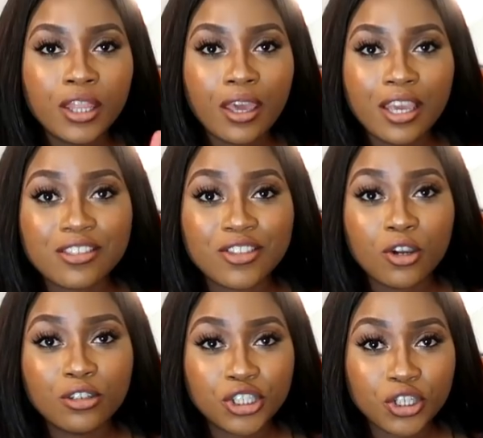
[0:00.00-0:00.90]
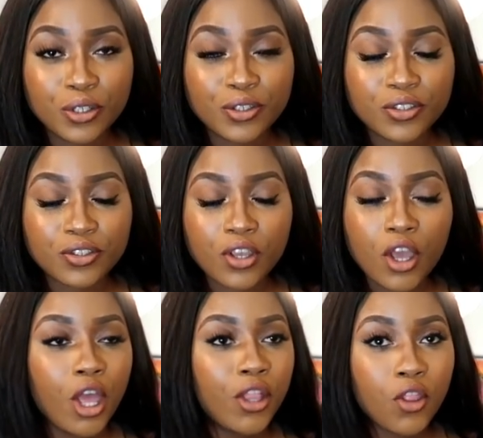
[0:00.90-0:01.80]
there is no shoes
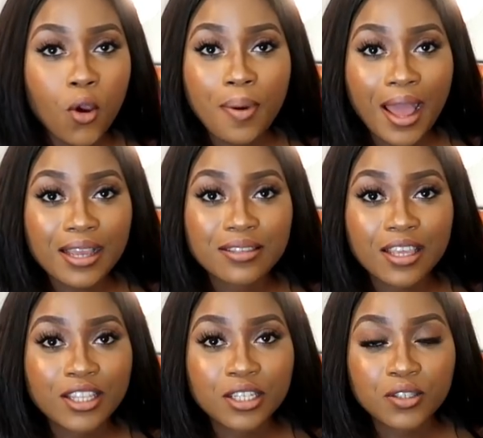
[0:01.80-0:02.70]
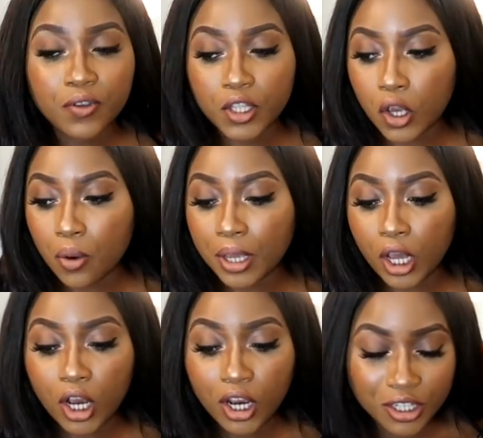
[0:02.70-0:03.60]
no bags in this video
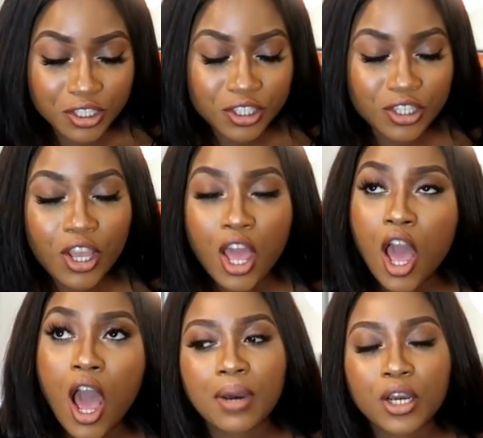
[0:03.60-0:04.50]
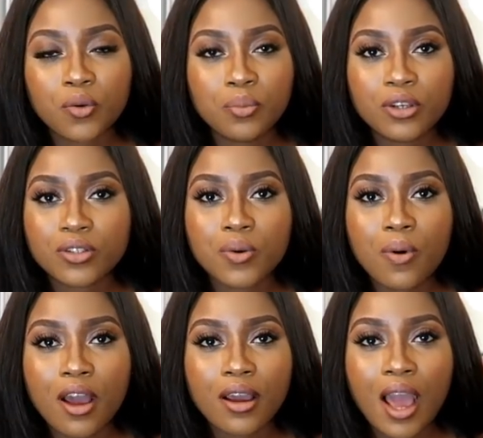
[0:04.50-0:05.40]
because my commute to
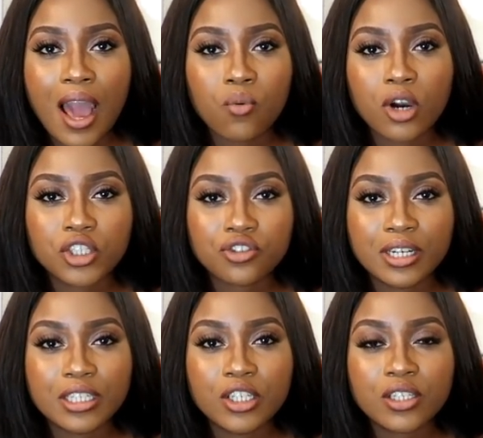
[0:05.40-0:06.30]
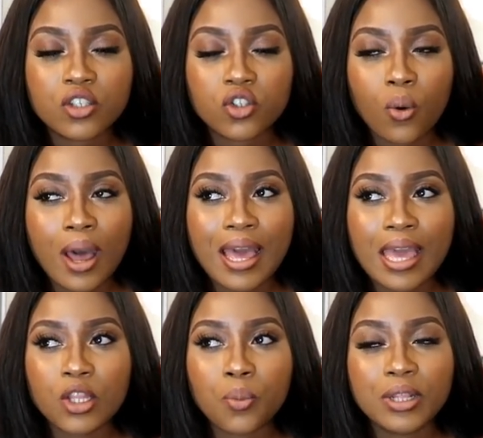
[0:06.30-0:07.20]
work i wear trainers so i
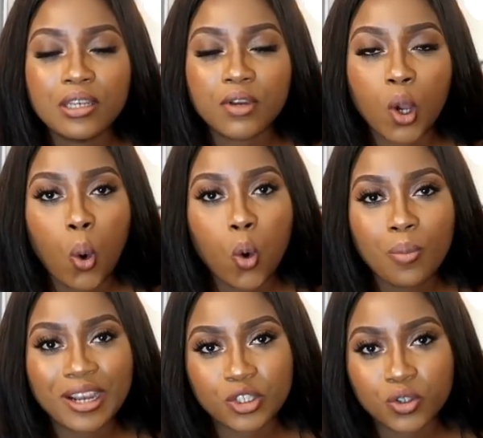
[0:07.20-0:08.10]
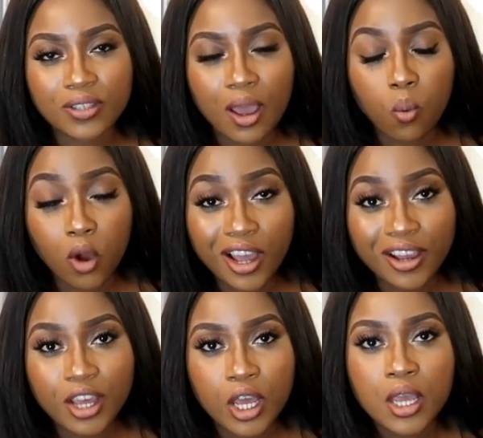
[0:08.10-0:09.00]
end up leaving all my shoes at
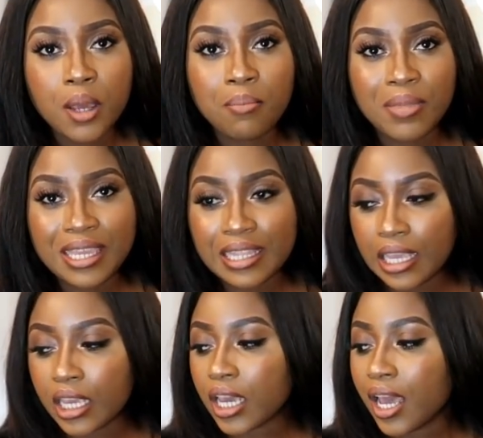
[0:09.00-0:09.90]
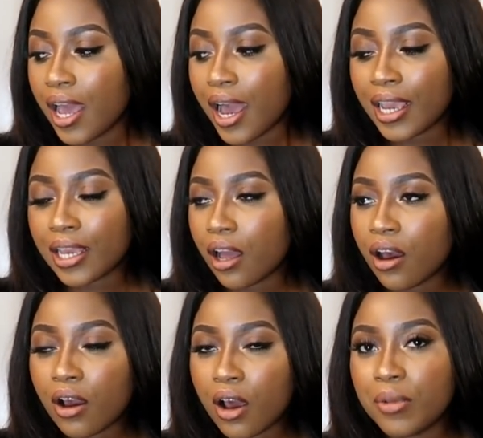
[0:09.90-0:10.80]
work meaning i
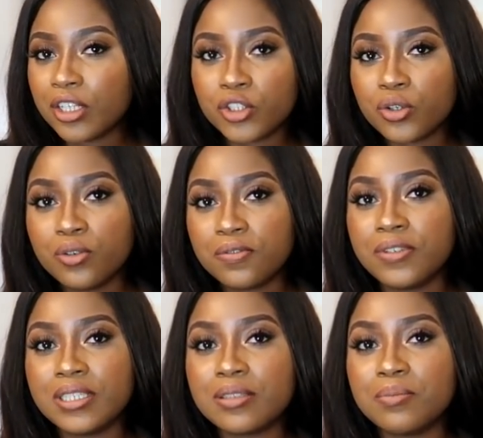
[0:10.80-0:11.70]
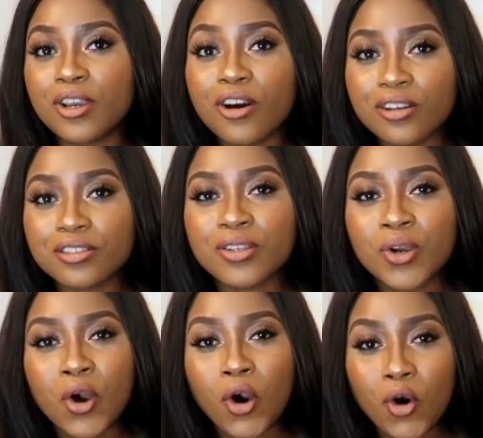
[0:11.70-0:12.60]
can't come and show you feet because
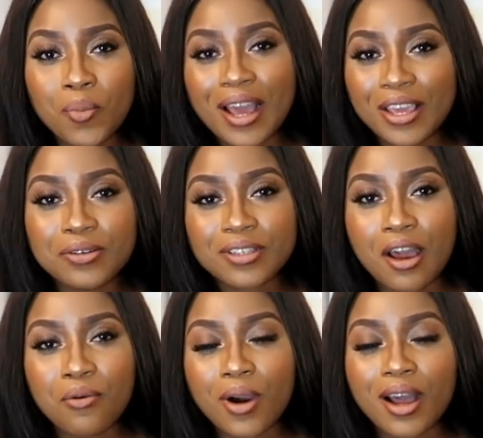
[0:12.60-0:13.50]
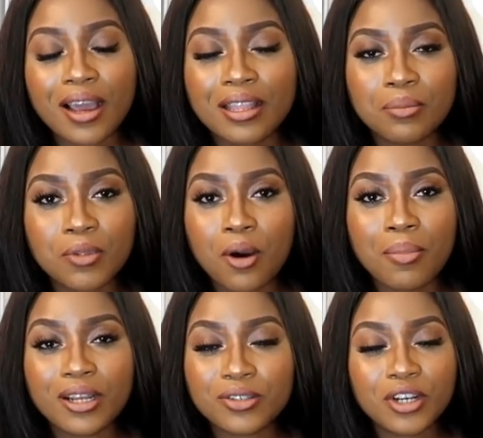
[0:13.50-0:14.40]
all my heels are at work and i'm not
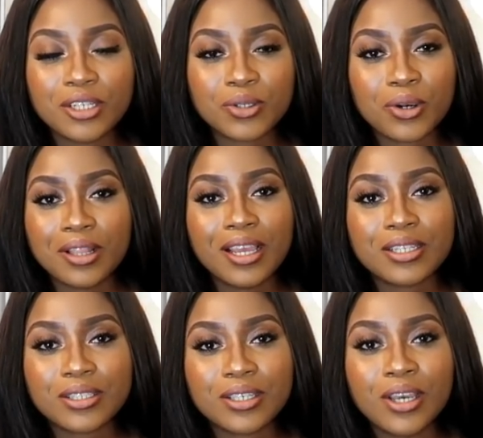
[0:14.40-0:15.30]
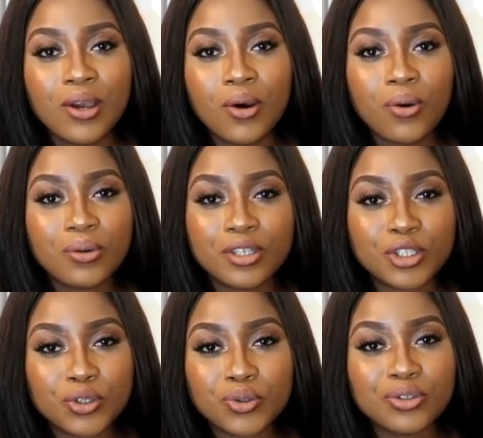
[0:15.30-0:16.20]
about trying to collect all the
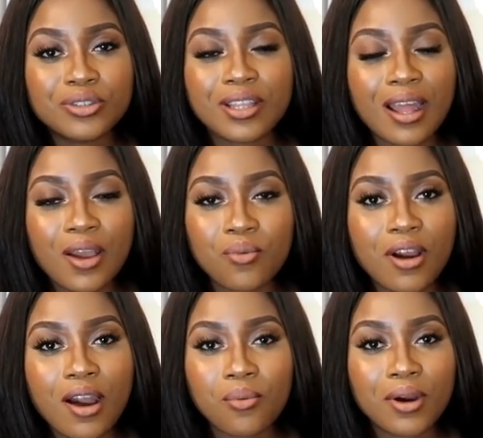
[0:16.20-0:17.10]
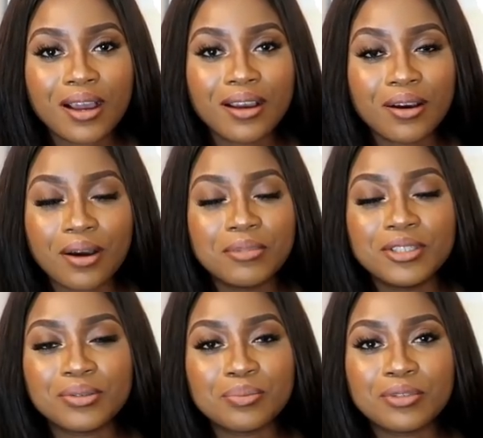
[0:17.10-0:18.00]
shoes that I wear at work I'm
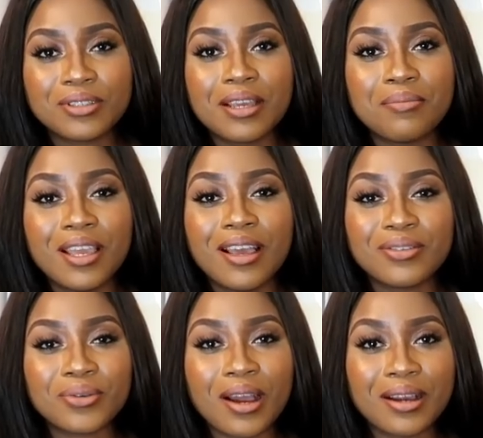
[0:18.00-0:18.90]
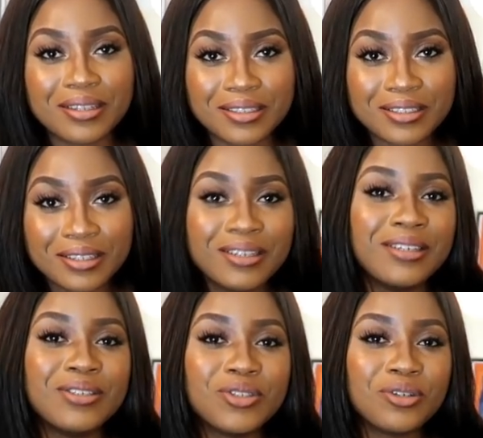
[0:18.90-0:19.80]
coming to put them here so I can
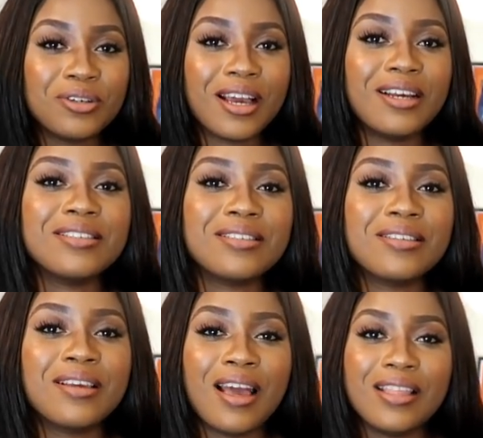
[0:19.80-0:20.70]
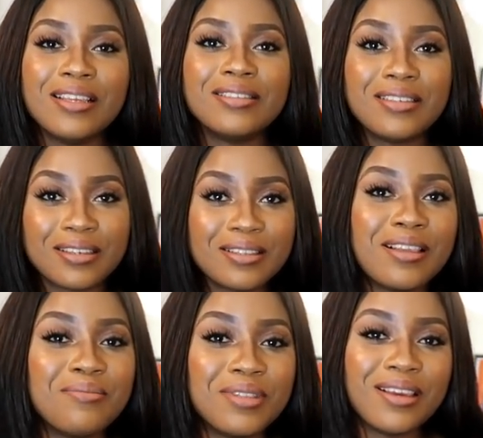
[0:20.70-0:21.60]
show you guys and then take
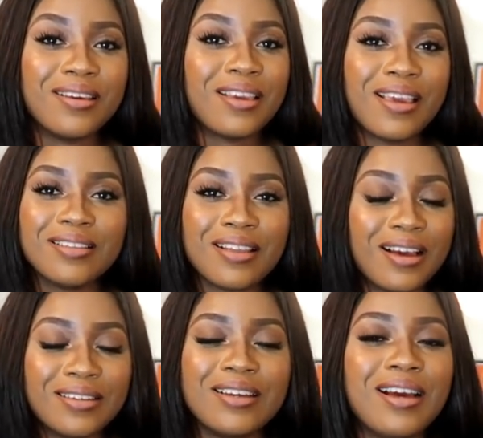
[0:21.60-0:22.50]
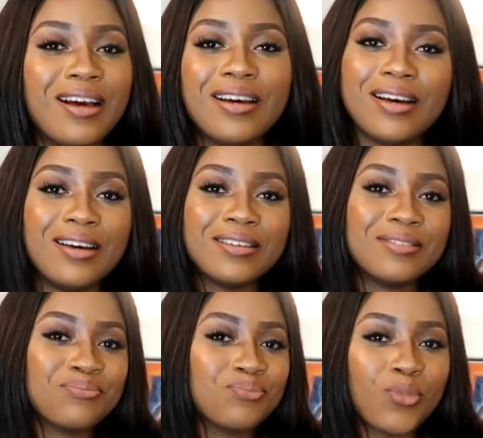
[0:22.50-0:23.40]
them there again I, I
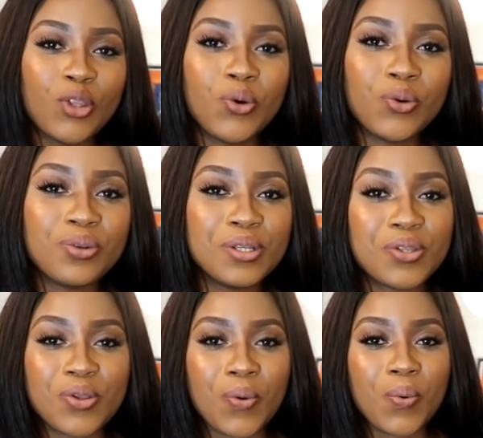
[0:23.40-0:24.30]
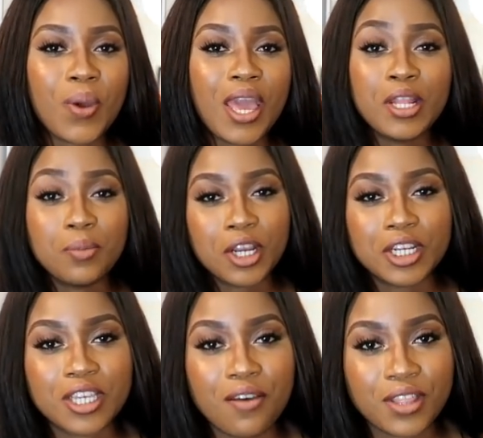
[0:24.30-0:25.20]
no so anybody
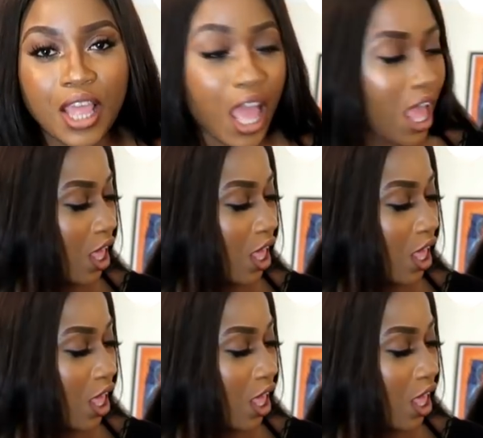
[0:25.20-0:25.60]
got time for that